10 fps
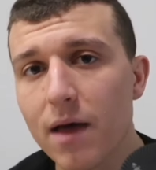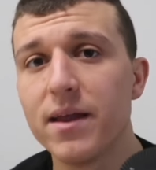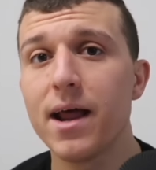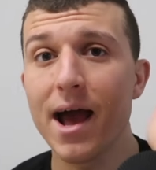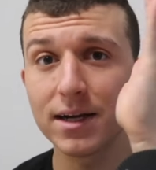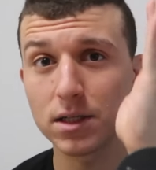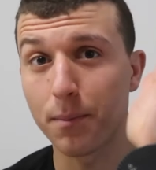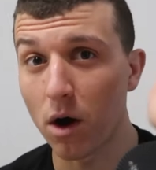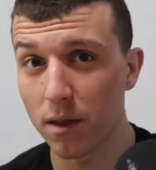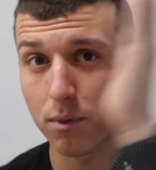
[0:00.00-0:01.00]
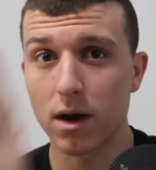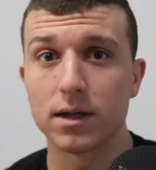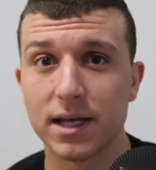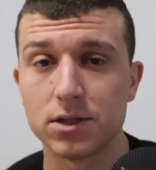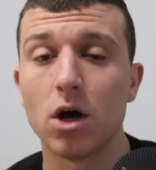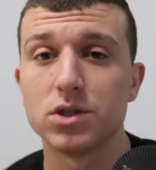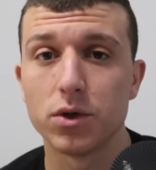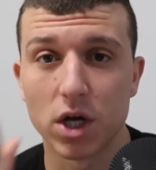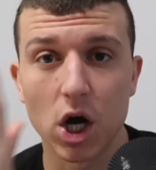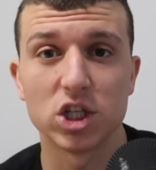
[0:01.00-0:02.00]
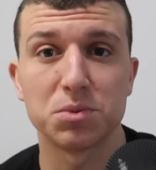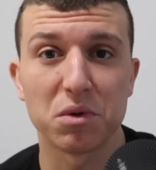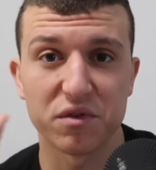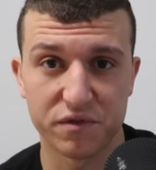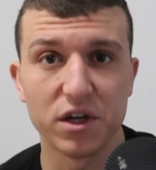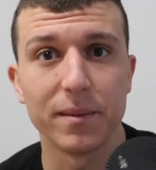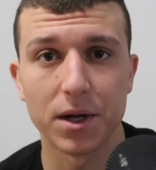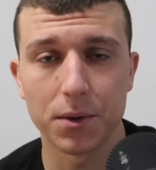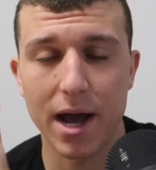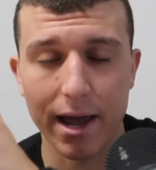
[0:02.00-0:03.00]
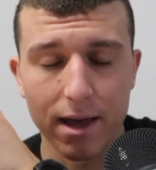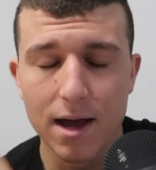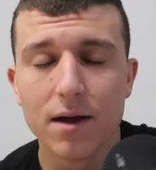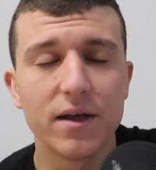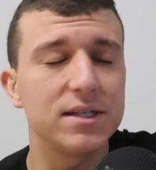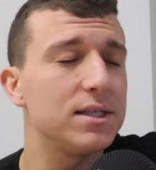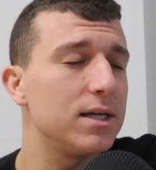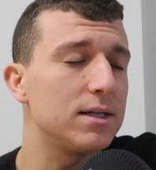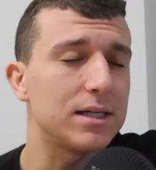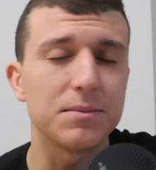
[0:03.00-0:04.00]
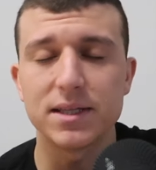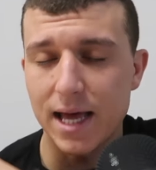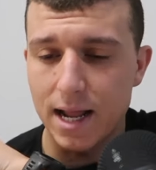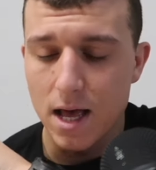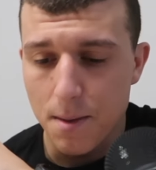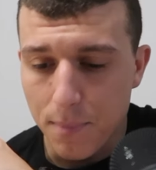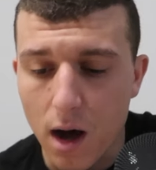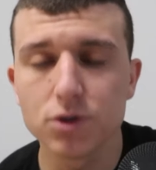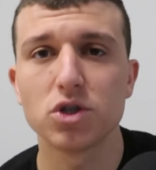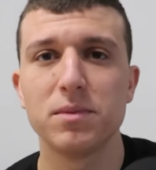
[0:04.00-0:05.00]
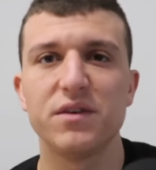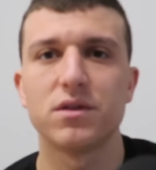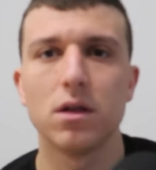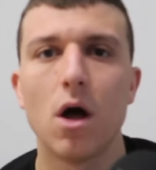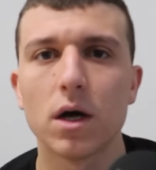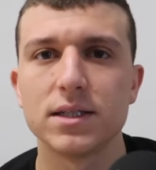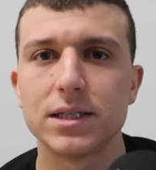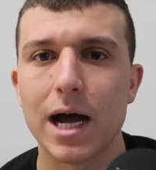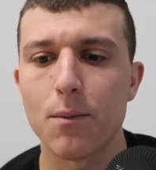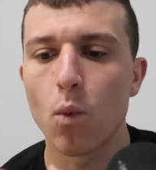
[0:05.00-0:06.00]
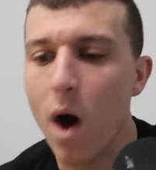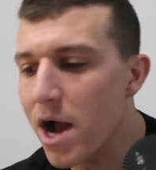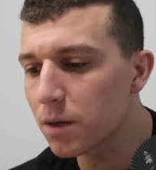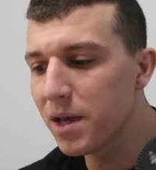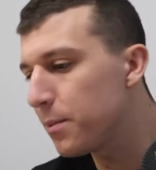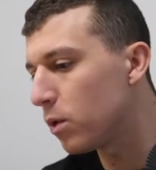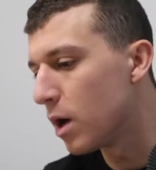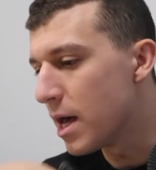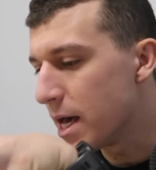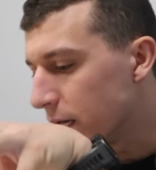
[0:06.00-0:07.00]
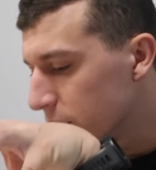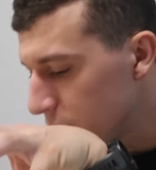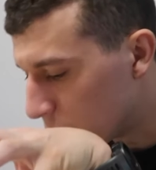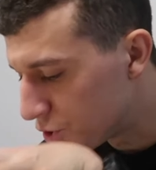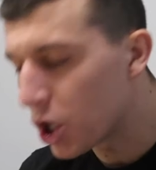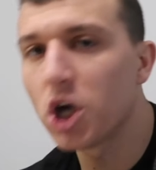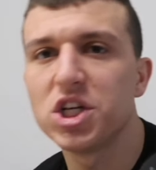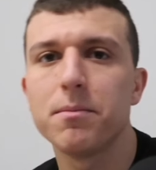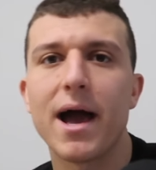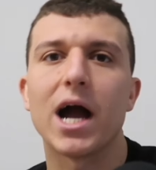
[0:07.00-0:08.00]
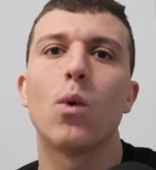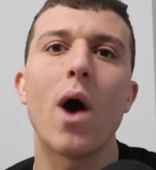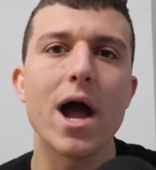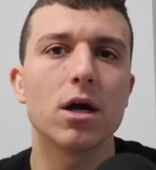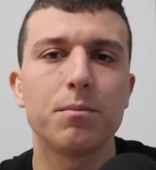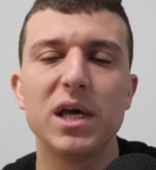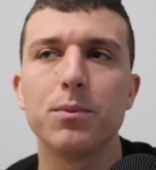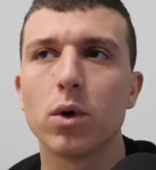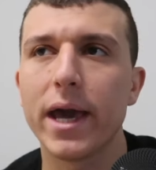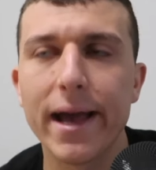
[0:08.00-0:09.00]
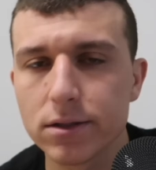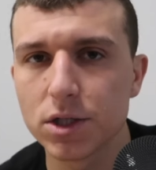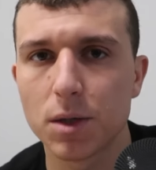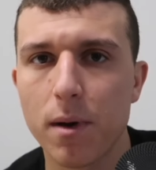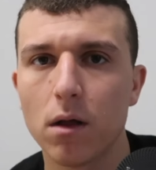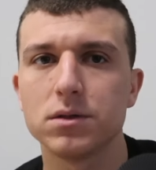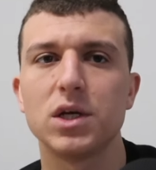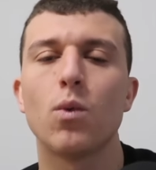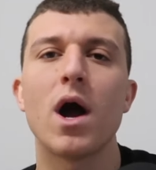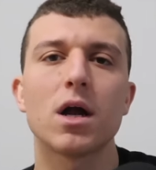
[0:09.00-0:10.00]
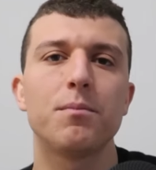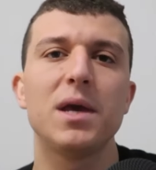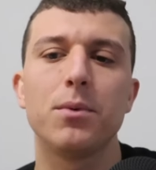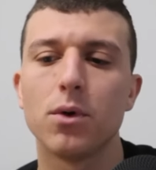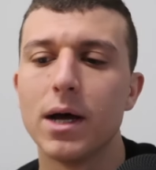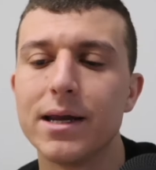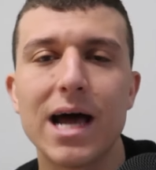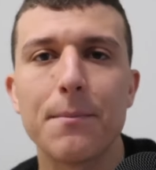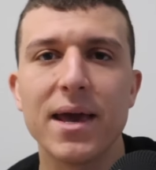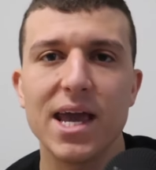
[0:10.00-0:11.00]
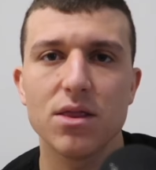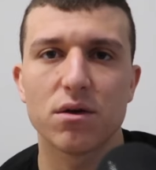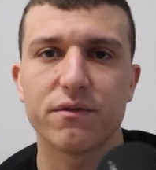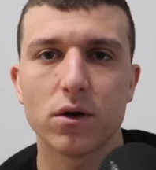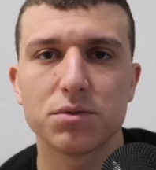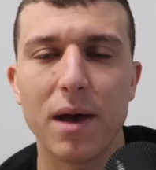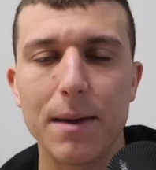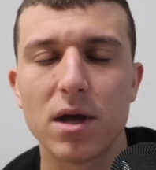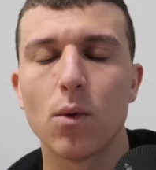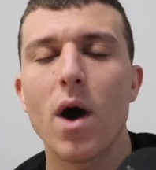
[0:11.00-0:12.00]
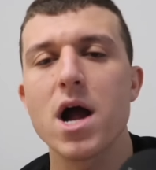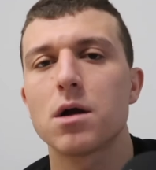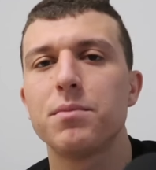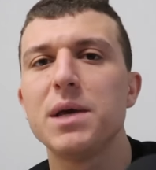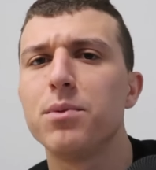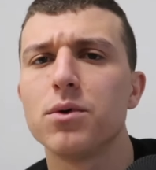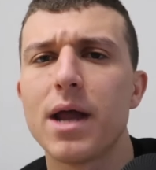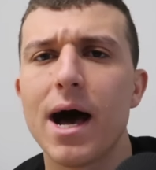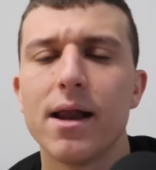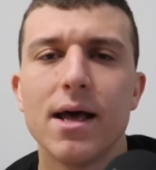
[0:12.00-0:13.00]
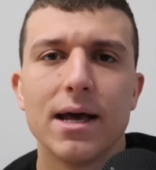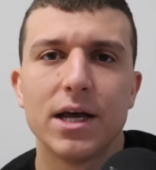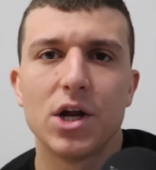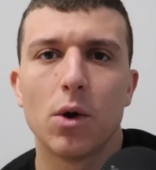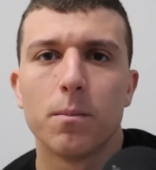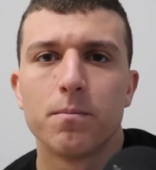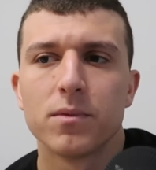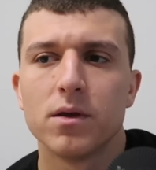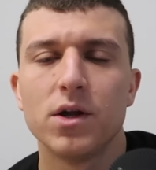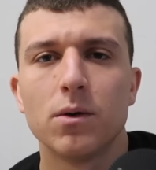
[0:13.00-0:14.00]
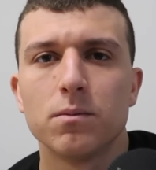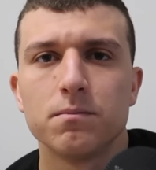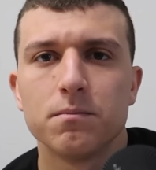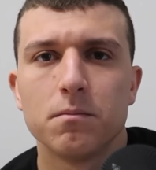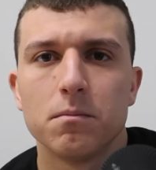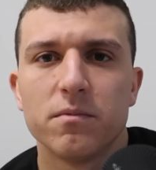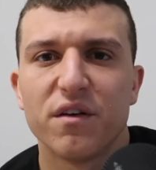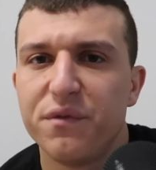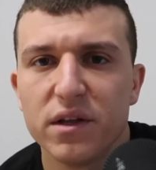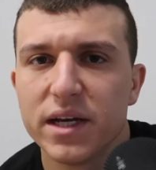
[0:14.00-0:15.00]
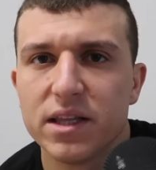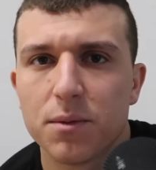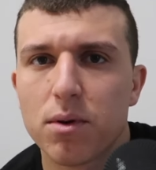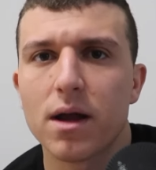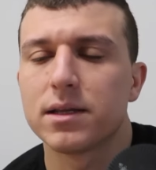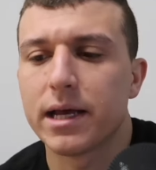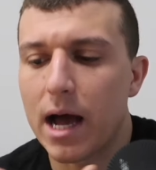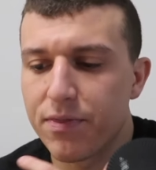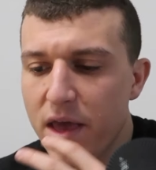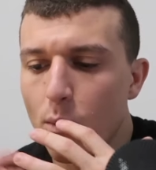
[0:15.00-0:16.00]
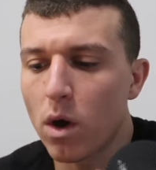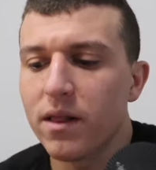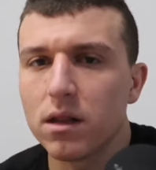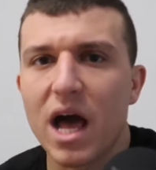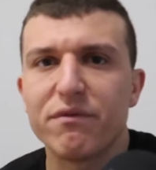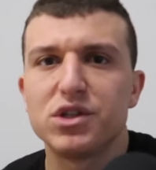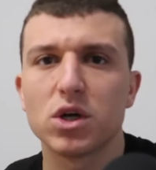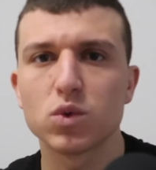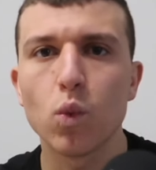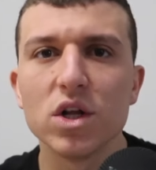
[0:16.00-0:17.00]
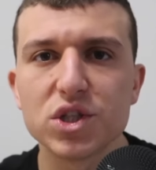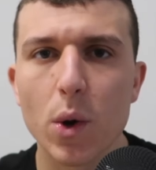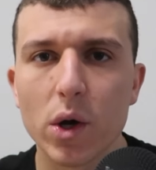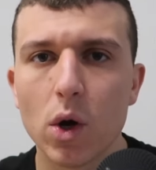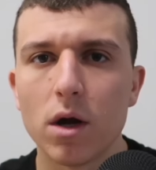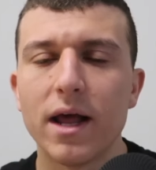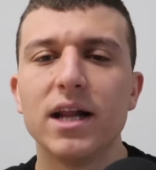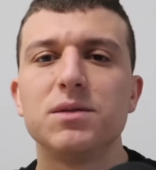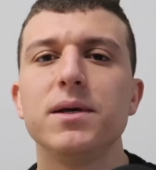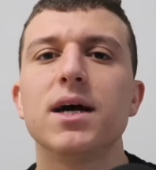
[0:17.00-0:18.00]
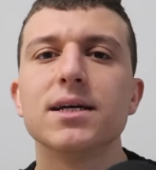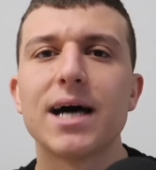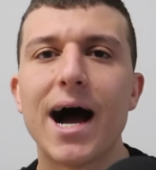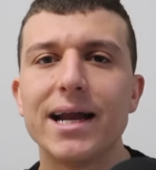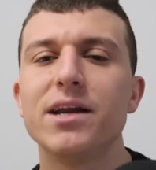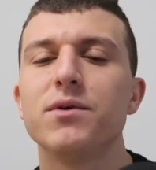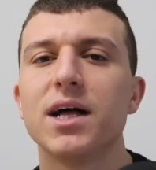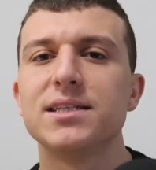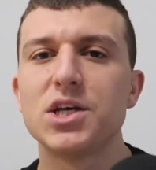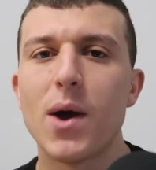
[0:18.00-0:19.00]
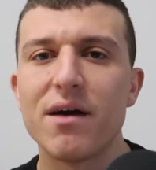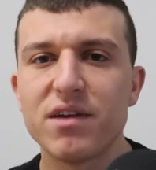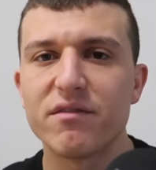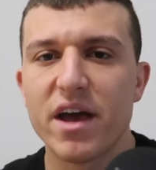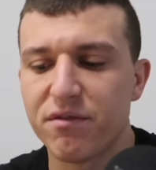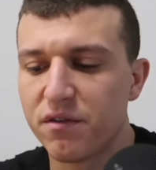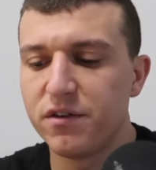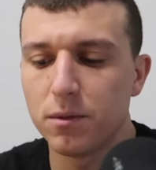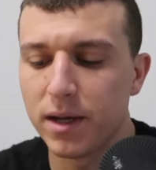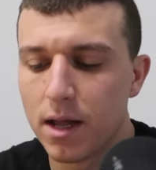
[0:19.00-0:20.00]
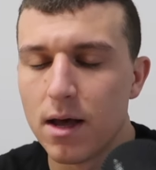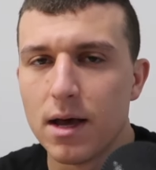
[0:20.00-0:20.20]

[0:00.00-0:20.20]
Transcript: And actually, part of the product is also the customer fulfillment. Okay, this is something that puzzled me for the longest time. Why are people, you know, charging back? Why are people canceling their policy? Why are people not making their first payment? Why are people not, you know, you know, fulfilling their product. Like they wanted the life insurance. What's going on? And it's because I didn't realize that you have to have a fulfillment.